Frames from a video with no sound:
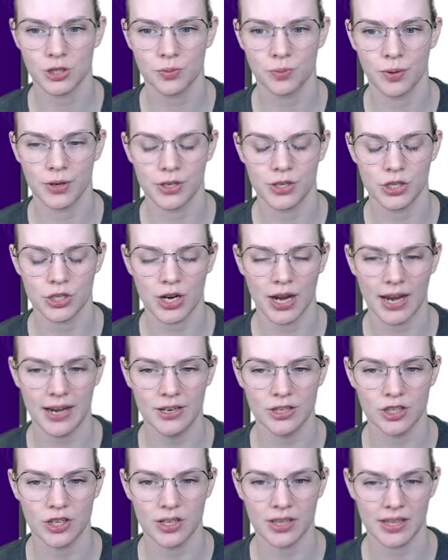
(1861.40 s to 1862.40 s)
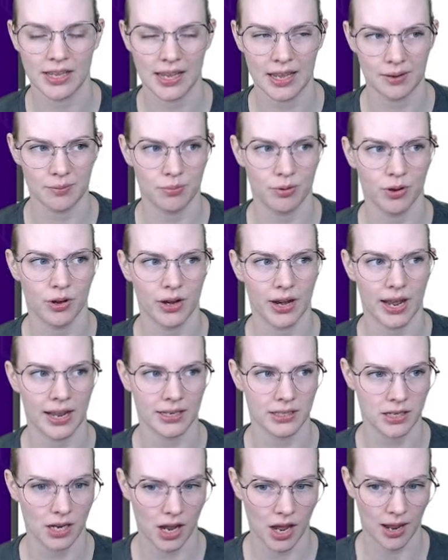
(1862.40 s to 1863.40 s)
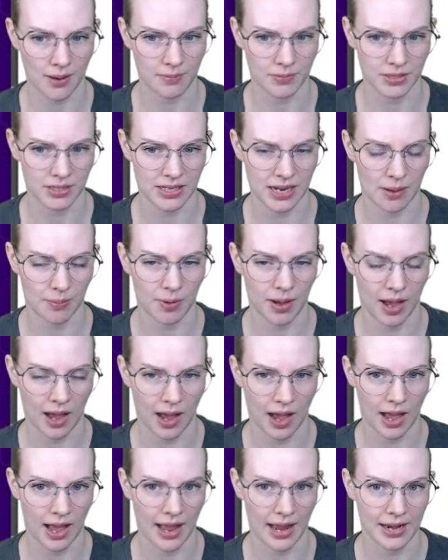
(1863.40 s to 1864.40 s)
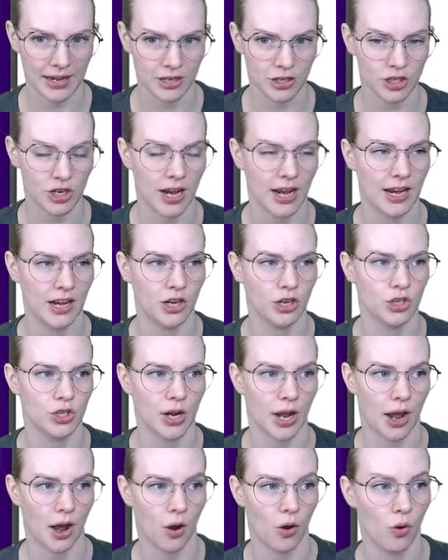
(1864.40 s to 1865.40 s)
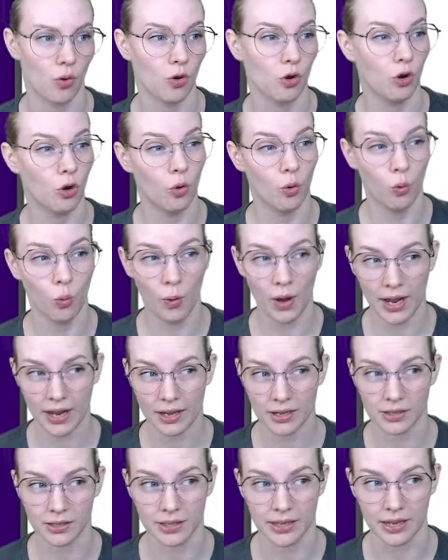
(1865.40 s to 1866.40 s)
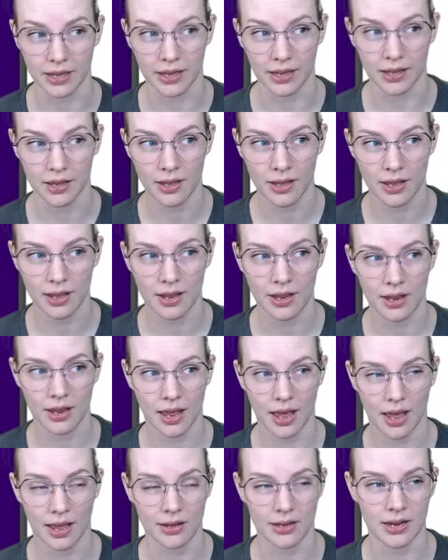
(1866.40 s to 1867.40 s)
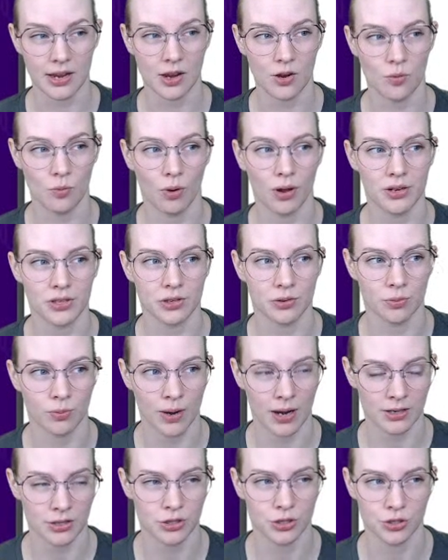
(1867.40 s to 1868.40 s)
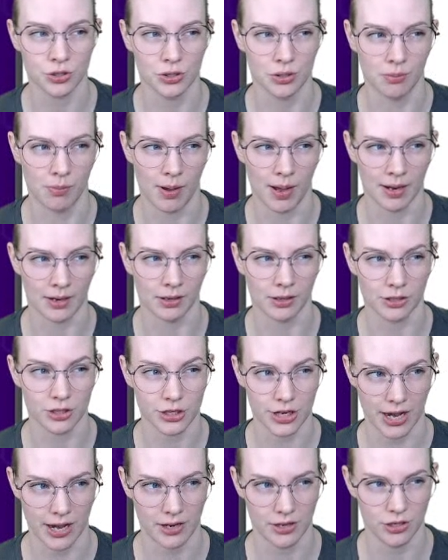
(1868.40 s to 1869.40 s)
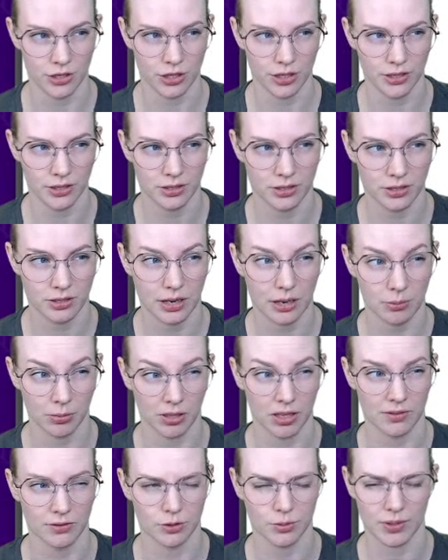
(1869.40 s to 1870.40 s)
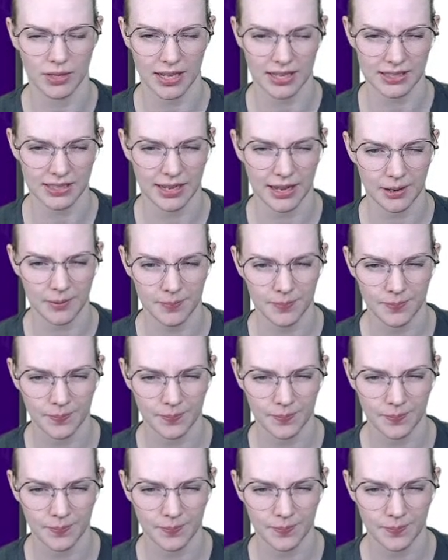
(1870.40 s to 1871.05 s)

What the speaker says: would changing the input at time step I change how quickly and in what direction the model changes, I believe is what that's saying.